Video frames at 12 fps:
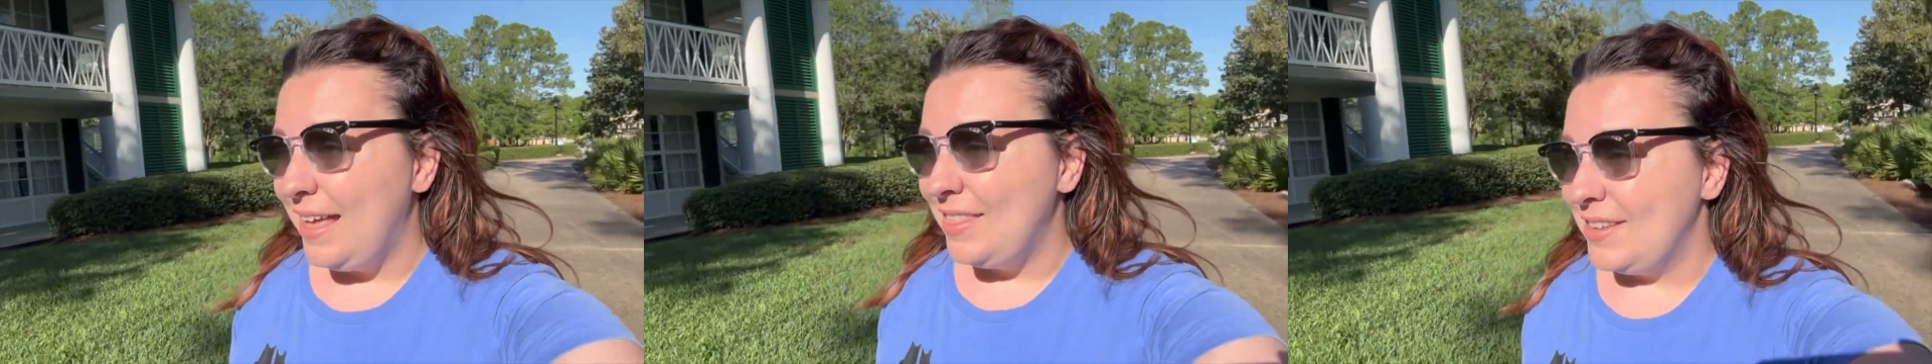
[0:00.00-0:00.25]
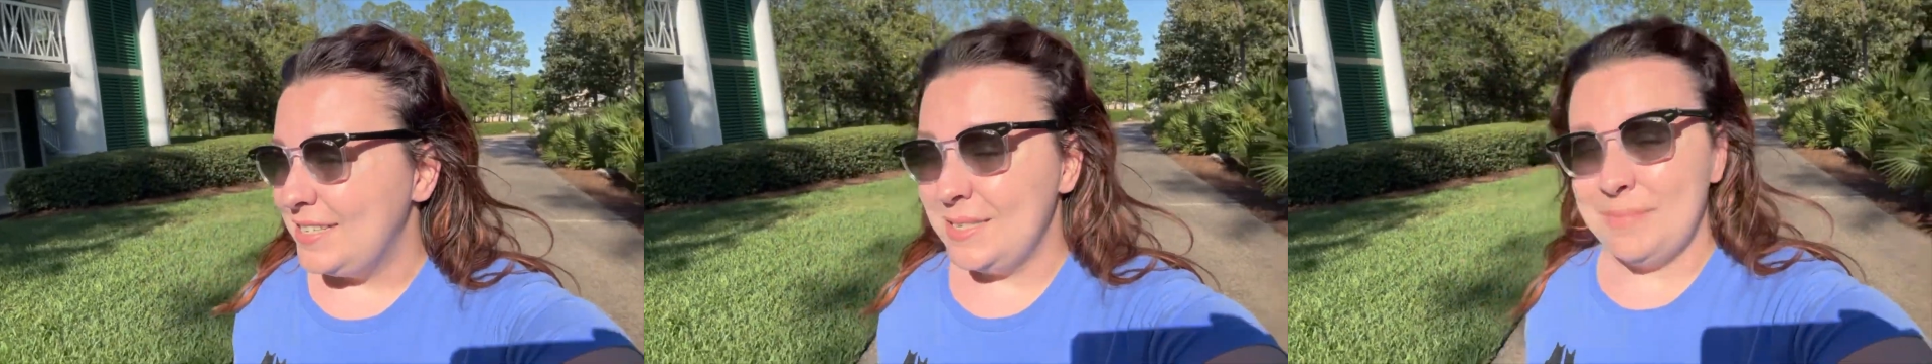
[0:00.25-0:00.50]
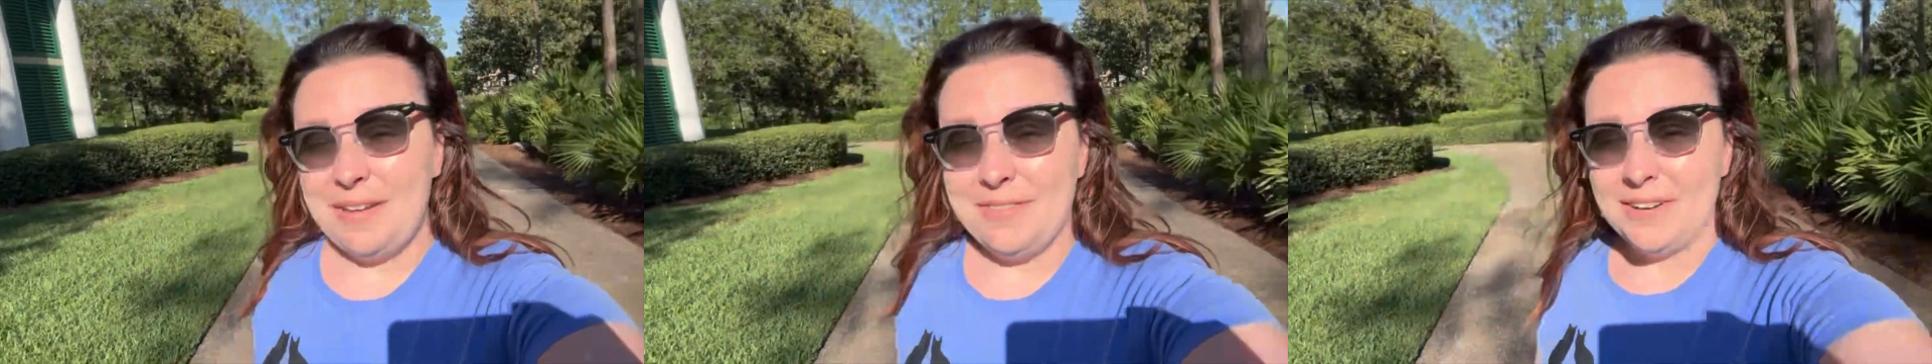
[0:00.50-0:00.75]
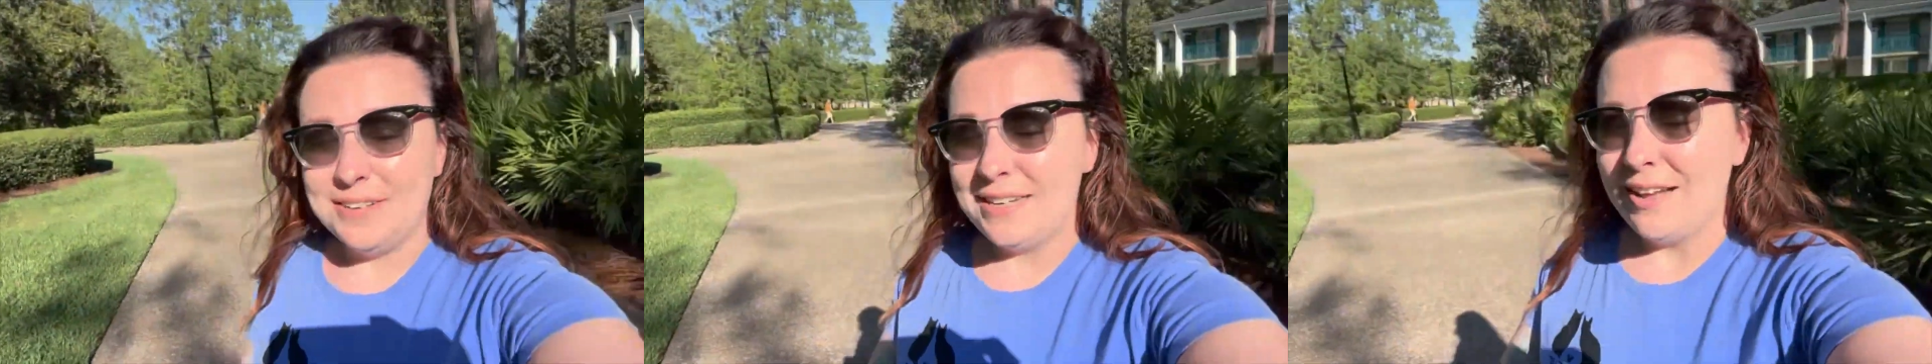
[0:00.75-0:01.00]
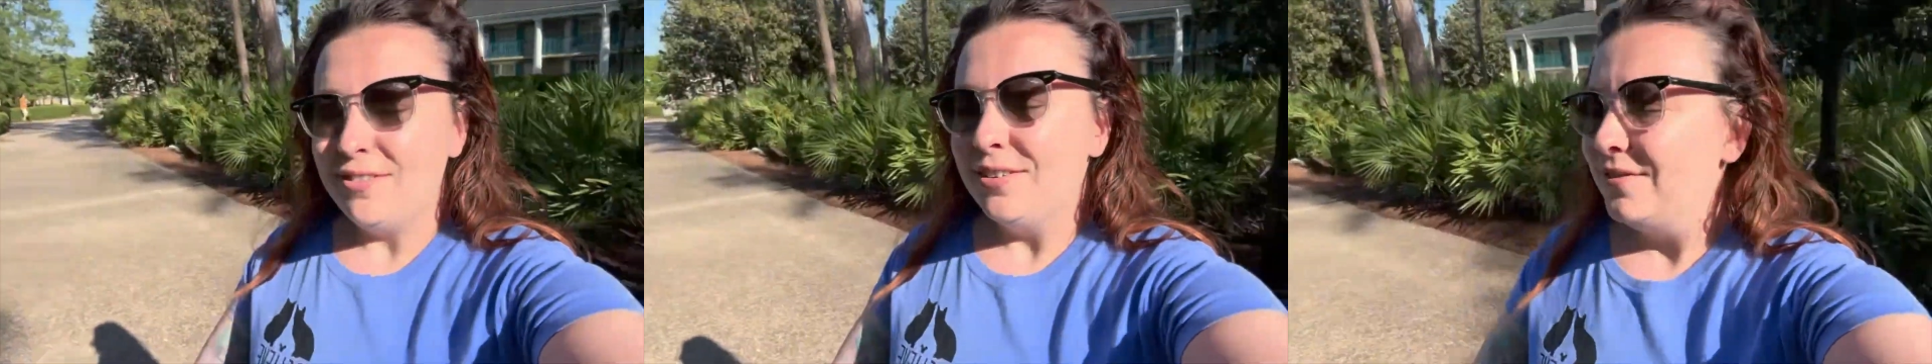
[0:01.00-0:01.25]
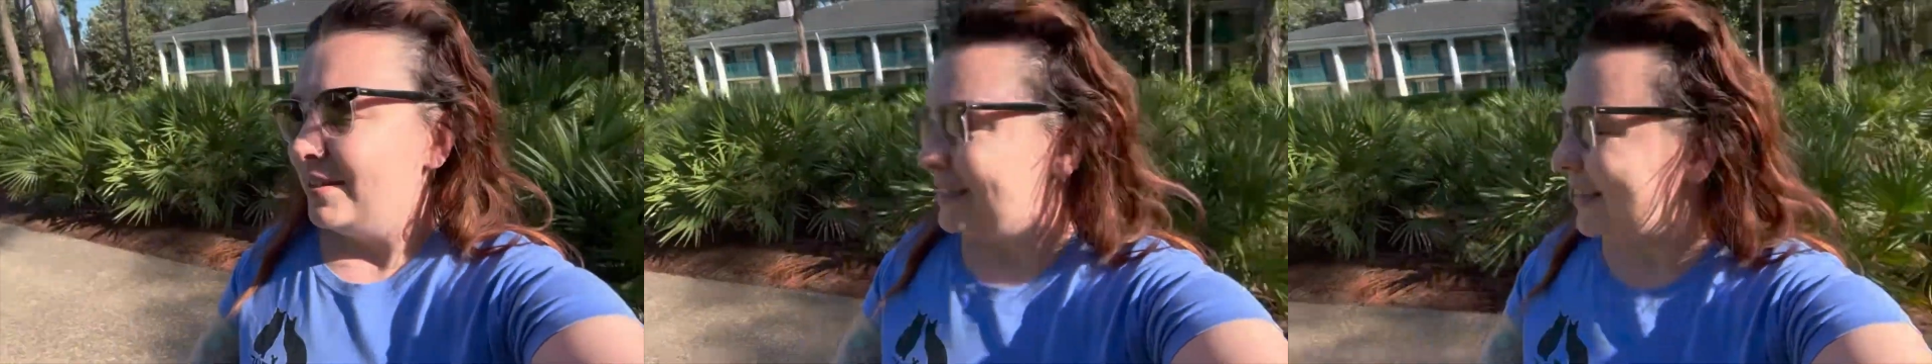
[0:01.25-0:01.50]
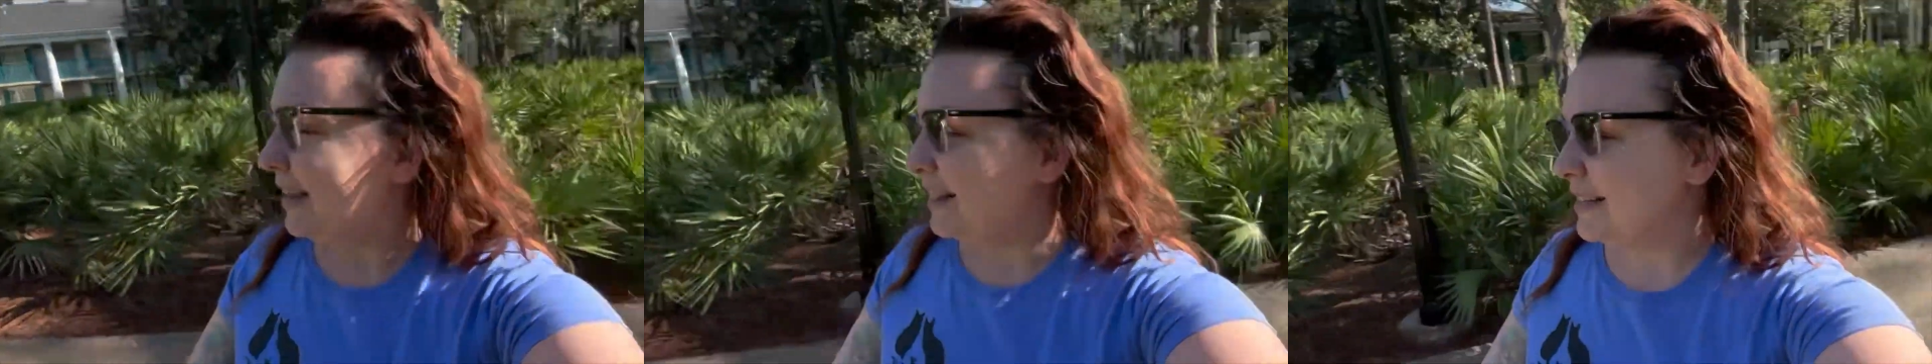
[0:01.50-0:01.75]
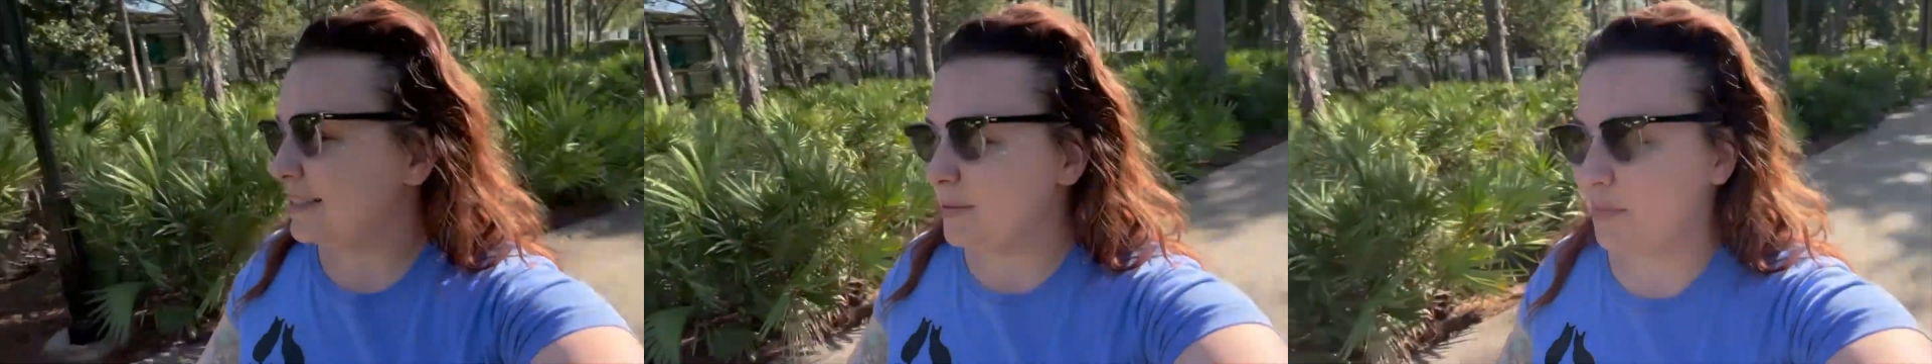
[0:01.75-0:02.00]
This is my first ever visit in
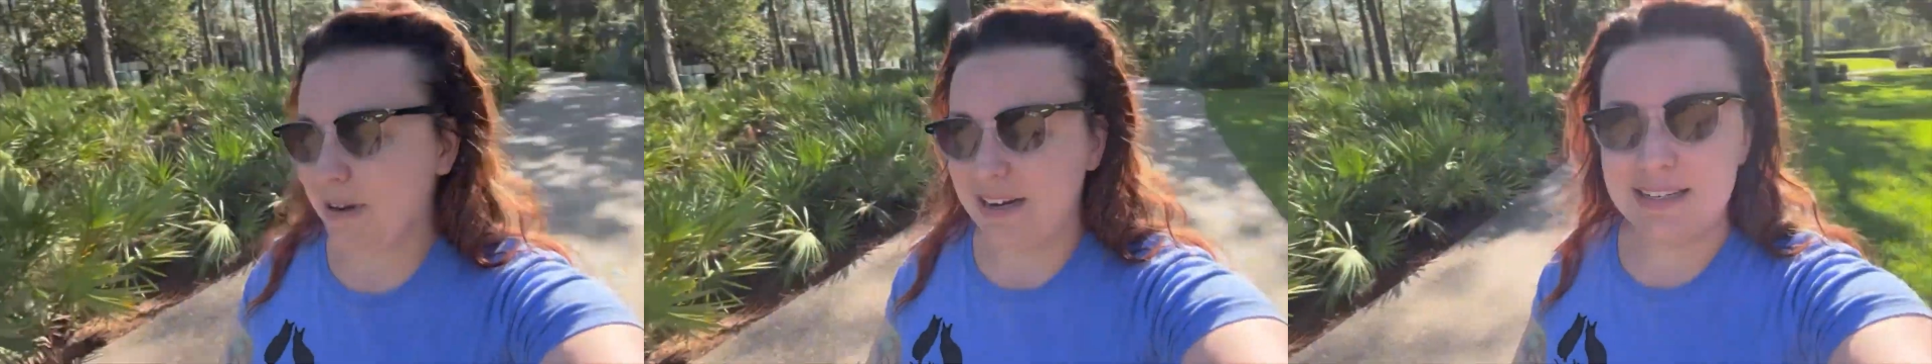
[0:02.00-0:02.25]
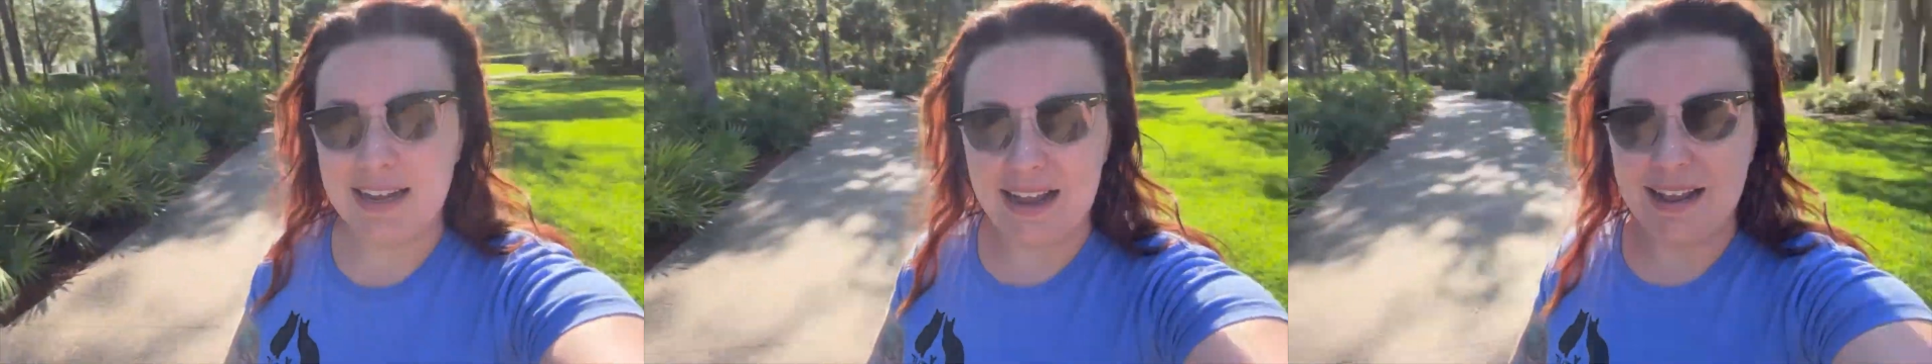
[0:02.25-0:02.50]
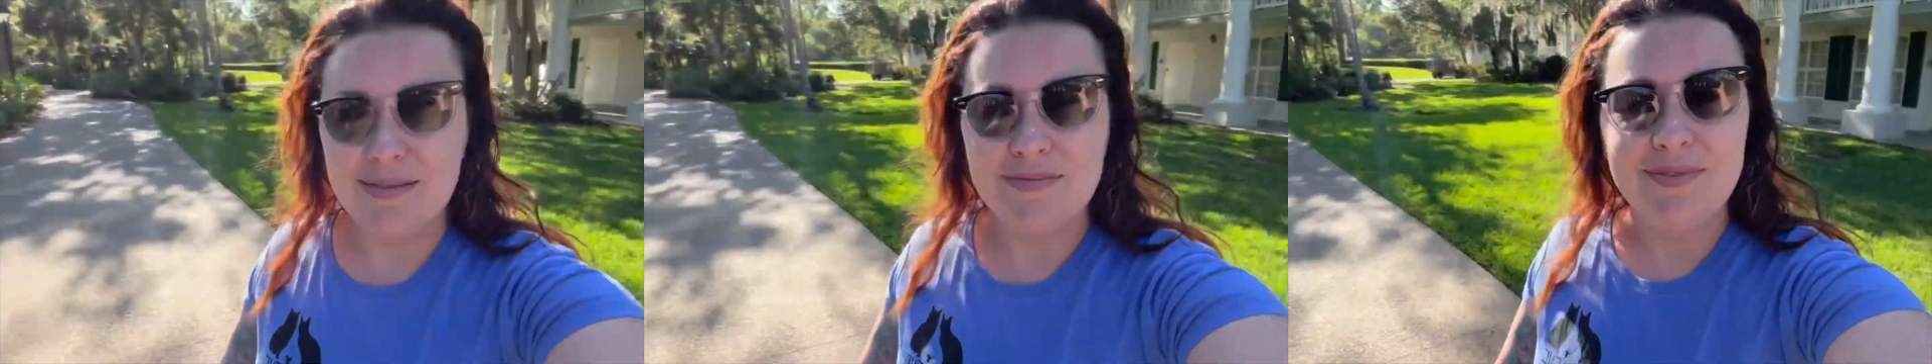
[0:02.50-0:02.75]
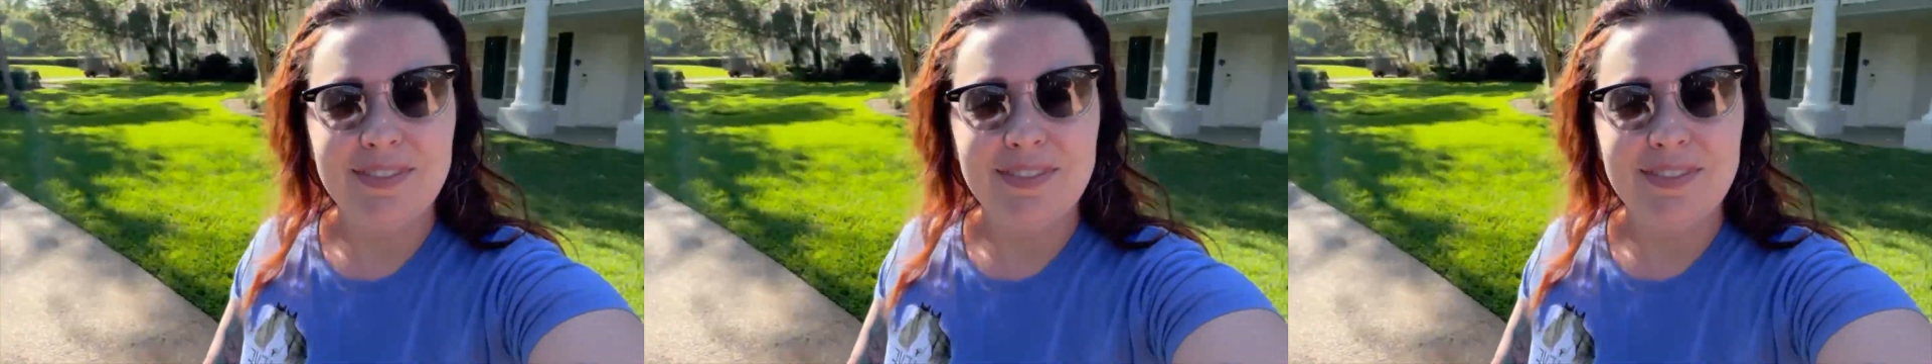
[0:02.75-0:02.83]
the springtime.